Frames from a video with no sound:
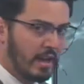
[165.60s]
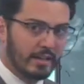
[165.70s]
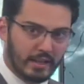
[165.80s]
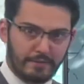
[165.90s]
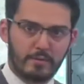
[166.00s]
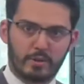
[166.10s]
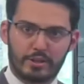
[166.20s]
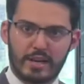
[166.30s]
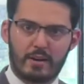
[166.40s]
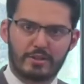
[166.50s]
a few more
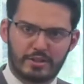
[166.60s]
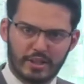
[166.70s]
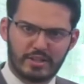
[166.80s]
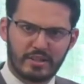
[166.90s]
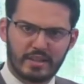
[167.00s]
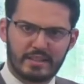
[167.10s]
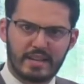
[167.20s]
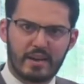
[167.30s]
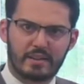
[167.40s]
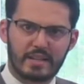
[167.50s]
showers just to the
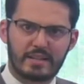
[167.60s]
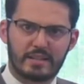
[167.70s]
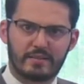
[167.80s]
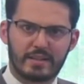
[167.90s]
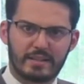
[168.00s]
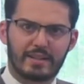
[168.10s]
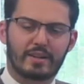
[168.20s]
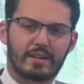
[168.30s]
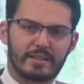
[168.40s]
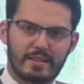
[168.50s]
southeast of us
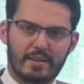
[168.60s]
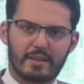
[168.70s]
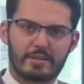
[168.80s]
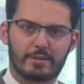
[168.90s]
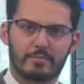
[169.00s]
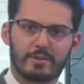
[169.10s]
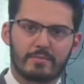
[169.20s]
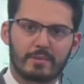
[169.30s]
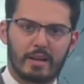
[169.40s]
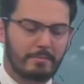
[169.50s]
here in southeastern
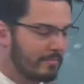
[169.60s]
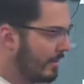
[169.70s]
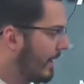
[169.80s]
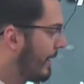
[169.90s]
um, uh,